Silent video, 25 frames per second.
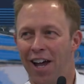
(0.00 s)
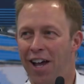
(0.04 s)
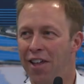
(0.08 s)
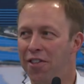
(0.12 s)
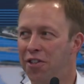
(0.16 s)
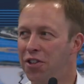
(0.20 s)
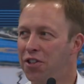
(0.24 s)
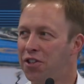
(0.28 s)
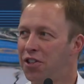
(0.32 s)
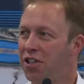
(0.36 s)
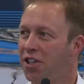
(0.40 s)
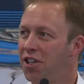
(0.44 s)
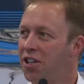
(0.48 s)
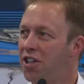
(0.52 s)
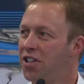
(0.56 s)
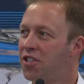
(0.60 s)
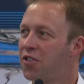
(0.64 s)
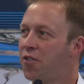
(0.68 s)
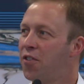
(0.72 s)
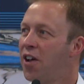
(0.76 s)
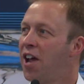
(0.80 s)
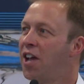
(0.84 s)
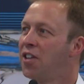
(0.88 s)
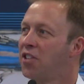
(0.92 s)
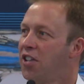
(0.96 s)
This is
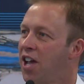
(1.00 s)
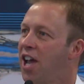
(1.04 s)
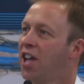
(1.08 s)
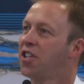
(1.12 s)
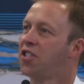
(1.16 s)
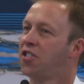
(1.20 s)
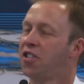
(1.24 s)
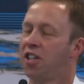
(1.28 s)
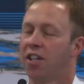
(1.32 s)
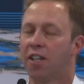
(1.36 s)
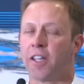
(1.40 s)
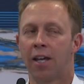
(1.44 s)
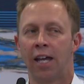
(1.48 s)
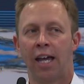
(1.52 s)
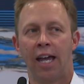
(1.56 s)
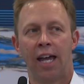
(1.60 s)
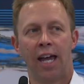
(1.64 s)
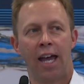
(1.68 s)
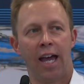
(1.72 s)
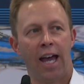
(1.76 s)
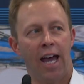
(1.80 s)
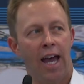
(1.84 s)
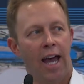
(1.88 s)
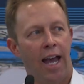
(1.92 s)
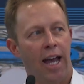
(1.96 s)
fantastic
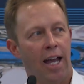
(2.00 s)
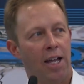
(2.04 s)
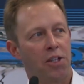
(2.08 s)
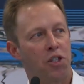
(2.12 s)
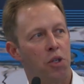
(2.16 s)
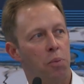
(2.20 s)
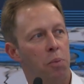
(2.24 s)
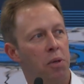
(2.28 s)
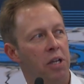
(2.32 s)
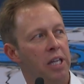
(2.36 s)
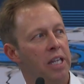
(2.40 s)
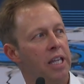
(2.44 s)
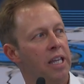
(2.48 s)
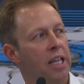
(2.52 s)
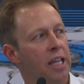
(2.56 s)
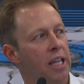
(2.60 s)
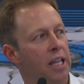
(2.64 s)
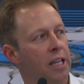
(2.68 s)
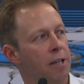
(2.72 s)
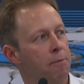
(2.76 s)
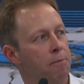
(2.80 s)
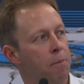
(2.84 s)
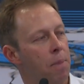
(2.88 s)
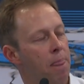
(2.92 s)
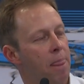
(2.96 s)
to be
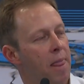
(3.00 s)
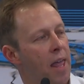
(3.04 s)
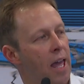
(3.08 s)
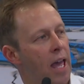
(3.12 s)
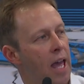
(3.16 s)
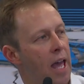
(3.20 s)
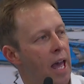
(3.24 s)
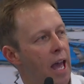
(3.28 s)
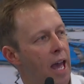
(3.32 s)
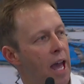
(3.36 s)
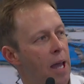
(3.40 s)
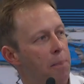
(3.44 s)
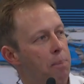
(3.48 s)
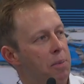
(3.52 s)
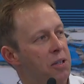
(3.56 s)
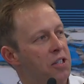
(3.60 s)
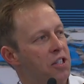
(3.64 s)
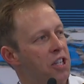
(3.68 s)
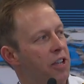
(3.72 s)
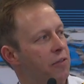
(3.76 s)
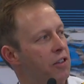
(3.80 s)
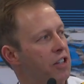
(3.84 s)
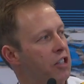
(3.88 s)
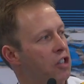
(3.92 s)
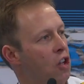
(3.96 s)
here at
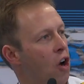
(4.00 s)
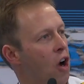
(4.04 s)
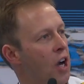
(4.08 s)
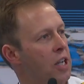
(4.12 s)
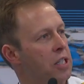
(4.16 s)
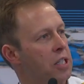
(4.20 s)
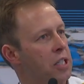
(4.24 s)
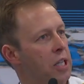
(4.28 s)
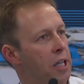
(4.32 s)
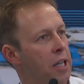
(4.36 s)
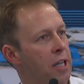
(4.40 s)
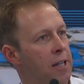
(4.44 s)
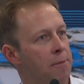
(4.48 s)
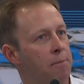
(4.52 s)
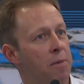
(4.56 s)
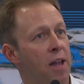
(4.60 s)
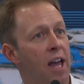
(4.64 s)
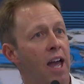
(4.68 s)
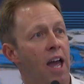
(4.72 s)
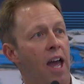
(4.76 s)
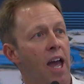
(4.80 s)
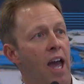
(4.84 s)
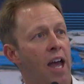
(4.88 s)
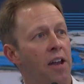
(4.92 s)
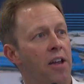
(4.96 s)
Pacific
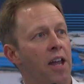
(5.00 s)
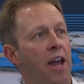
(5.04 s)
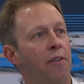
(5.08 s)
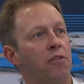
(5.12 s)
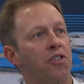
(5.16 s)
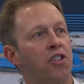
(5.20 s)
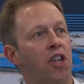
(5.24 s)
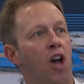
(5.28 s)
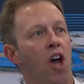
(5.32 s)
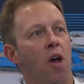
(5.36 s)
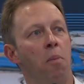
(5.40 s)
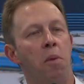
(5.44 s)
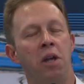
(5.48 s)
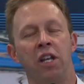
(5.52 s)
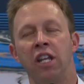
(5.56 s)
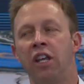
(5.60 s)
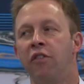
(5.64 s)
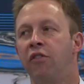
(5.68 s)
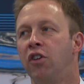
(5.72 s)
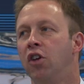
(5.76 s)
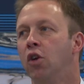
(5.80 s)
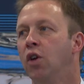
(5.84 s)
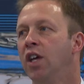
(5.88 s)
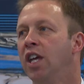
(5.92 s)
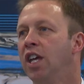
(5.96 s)
19 and to have so many
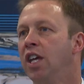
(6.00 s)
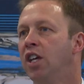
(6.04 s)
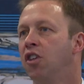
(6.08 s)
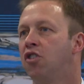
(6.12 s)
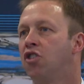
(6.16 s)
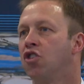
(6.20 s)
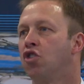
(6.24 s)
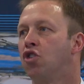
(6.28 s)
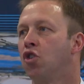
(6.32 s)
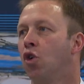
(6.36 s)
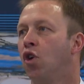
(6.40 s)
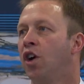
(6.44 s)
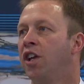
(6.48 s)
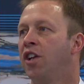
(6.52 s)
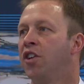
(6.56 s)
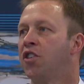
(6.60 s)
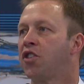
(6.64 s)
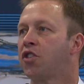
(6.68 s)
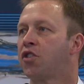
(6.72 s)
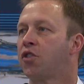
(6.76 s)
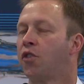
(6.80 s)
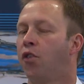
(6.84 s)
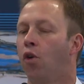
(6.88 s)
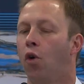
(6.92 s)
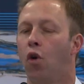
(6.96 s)
of you here to join
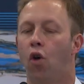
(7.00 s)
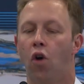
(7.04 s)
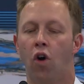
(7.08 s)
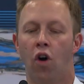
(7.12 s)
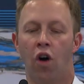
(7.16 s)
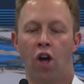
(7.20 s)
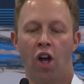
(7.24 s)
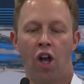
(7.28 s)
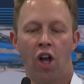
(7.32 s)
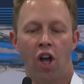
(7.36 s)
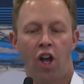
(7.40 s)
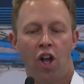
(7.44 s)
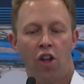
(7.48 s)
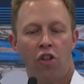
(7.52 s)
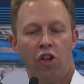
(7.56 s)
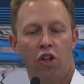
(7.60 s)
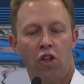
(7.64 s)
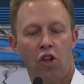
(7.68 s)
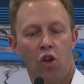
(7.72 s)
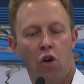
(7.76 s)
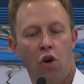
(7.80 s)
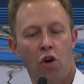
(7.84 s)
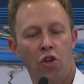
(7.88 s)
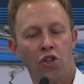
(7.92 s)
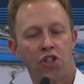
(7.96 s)
us for the
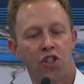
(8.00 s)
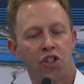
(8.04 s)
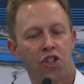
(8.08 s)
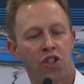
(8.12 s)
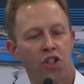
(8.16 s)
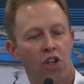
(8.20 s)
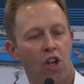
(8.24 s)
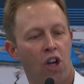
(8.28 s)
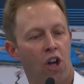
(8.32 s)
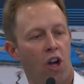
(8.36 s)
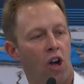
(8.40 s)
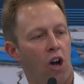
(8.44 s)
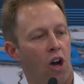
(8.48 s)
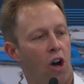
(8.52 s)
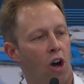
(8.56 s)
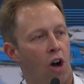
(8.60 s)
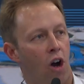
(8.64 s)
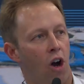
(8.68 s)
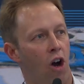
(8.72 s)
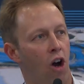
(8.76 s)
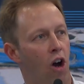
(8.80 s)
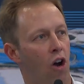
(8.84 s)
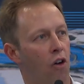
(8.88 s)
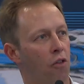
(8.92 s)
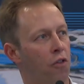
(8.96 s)
launch
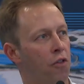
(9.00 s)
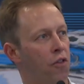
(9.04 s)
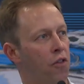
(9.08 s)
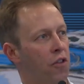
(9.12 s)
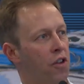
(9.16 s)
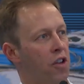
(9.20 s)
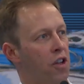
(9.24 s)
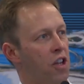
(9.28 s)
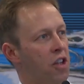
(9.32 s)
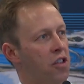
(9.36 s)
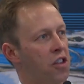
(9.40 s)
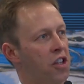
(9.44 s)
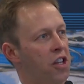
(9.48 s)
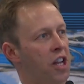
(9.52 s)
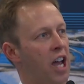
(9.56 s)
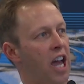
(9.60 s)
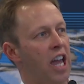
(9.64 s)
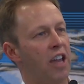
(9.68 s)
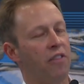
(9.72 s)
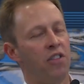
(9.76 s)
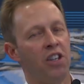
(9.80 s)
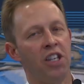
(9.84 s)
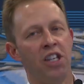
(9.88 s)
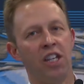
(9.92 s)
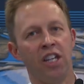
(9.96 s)
of the
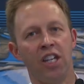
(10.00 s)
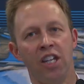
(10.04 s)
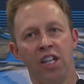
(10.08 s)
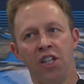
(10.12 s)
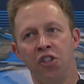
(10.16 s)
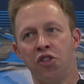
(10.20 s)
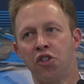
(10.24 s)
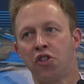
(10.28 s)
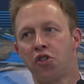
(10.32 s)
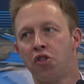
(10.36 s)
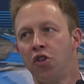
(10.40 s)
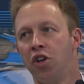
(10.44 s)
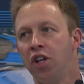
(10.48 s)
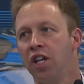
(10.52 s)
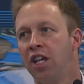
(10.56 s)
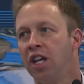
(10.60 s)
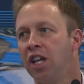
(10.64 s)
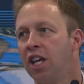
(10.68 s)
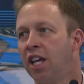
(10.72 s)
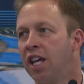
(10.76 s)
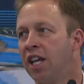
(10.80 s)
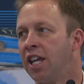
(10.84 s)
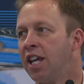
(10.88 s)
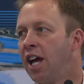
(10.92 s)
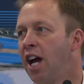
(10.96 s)
Navy Industry
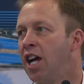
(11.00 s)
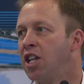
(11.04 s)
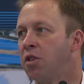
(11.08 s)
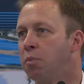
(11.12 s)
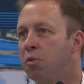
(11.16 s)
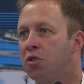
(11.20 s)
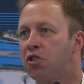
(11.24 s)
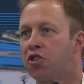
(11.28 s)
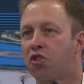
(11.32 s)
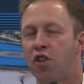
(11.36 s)
Engagement